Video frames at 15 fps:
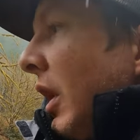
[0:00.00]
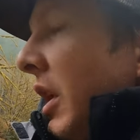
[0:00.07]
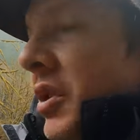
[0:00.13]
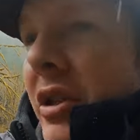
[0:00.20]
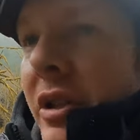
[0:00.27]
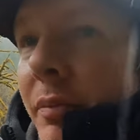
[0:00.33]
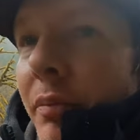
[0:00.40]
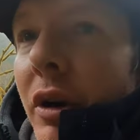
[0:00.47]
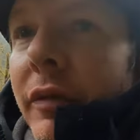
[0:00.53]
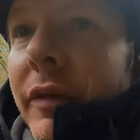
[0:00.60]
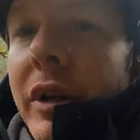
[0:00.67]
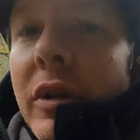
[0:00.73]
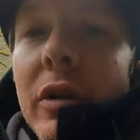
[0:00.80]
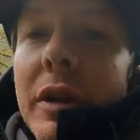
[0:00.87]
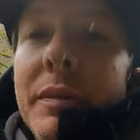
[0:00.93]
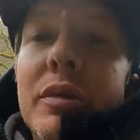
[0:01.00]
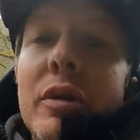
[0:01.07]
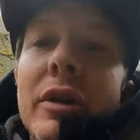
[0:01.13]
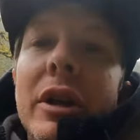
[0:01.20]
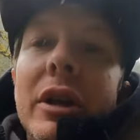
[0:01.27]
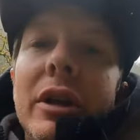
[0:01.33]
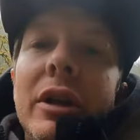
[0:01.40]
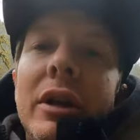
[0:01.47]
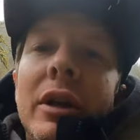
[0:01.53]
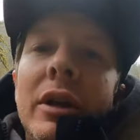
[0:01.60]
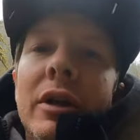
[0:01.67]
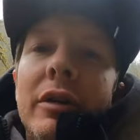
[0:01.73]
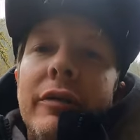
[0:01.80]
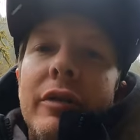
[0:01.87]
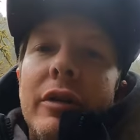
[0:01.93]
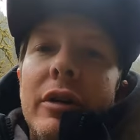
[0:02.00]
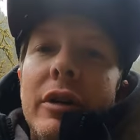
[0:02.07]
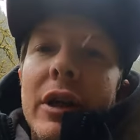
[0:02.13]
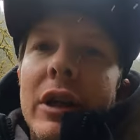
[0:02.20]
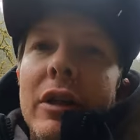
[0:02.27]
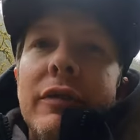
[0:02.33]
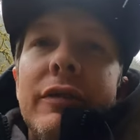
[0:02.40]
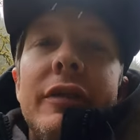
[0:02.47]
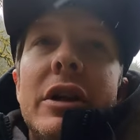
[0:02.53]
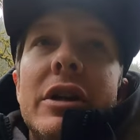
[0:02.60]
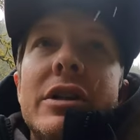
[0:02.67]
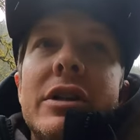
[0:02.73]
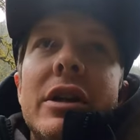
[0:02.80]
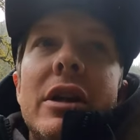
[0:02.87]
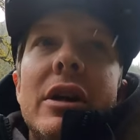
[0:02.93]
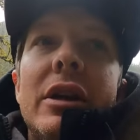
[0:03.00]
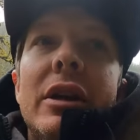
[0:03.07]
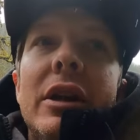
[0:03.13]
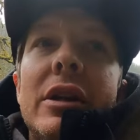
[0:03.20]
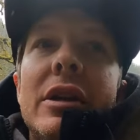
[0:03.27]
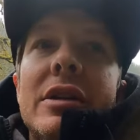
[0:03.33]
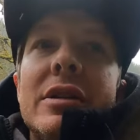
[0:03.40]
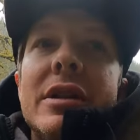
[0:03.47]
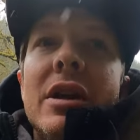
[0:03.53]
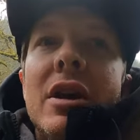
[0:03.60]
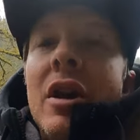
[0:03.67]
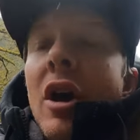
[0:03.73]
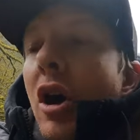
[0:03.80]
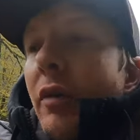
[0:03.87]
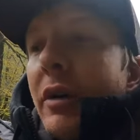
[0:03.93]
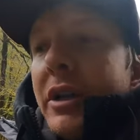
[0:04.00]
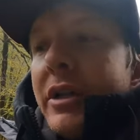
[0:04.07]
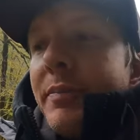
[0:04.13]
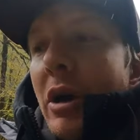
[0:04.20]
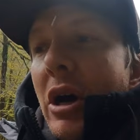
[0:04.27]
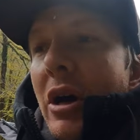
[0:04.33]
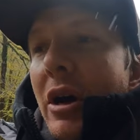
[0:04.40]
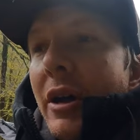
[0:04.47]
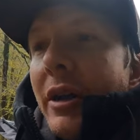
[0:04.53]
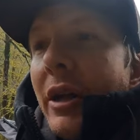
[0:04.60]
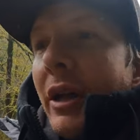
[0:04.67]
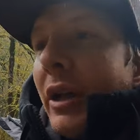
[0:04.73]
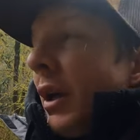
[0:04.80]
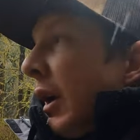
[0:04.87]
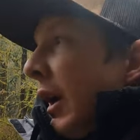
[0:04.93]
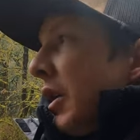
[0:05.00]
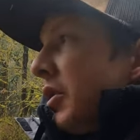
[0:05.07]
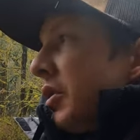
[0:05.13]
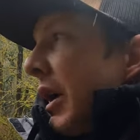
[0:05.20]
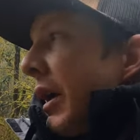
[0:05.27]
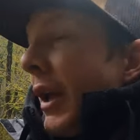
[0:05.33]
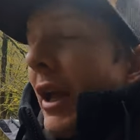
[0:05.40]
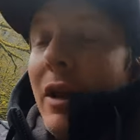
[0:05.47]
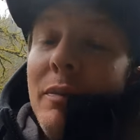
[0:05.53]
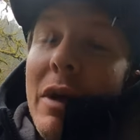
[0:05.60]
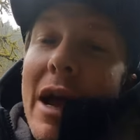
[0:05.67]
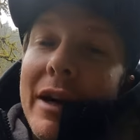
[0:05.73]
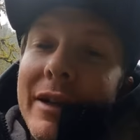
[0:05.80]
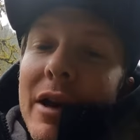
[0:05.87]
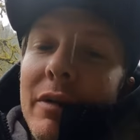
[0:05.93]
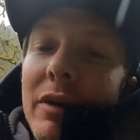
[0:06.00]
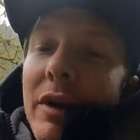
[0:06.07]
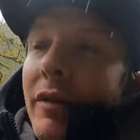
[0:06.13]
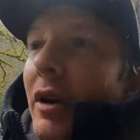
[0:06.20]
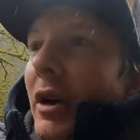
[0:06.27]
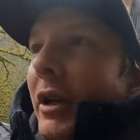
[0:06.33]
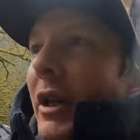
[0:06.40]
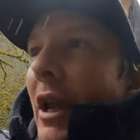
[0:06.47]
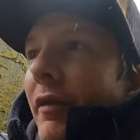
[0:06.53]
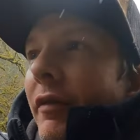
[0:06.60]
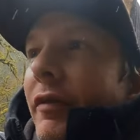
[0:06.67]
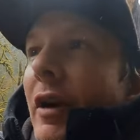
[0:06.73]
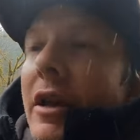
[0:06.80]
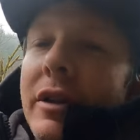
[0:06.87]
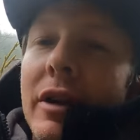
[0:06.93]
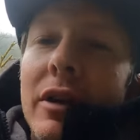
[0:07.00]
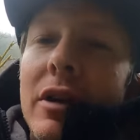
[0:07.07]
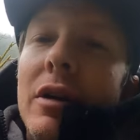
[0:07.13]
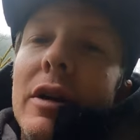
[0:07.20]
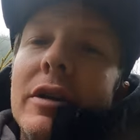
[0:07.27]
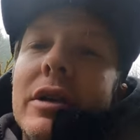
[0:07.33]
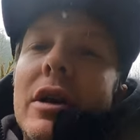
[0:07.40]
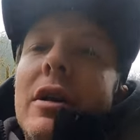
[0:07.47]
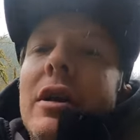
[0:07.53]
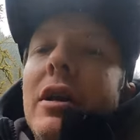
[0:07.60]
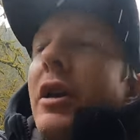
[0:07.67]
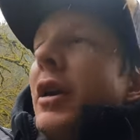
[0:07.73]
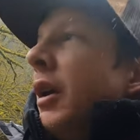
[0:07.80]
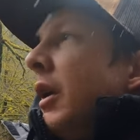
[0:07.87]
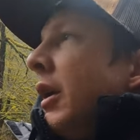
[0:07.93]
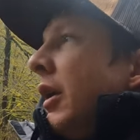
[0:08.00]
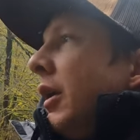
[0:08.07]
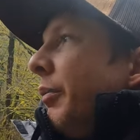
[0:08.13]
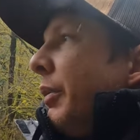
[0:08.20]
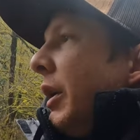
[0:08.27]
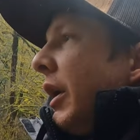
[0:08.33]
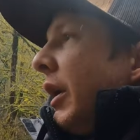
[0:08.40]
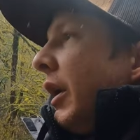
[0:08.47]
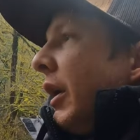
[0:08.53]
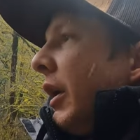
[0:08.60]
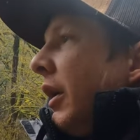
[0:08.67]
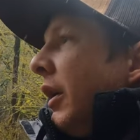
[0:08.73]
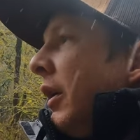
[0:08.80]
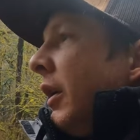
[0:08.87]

it's just a perfect holding point for any fish that is already spawned and trying to head back down river and can't fight the current as hard but uh